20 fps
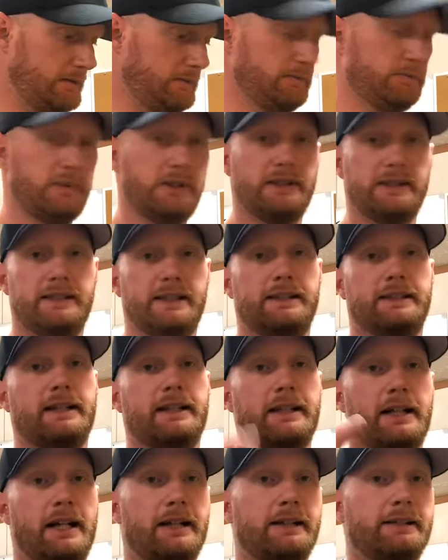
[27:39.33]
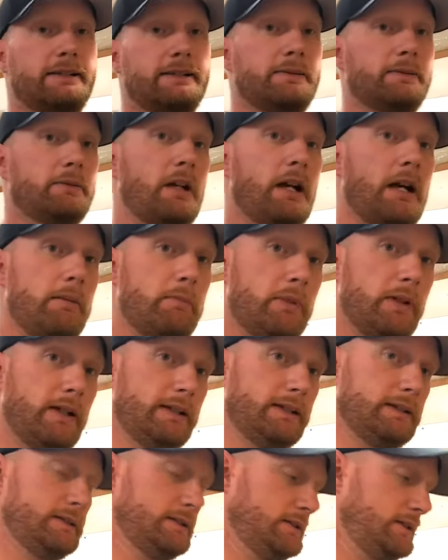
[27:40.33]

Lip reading: Please hit that like and subscribe button.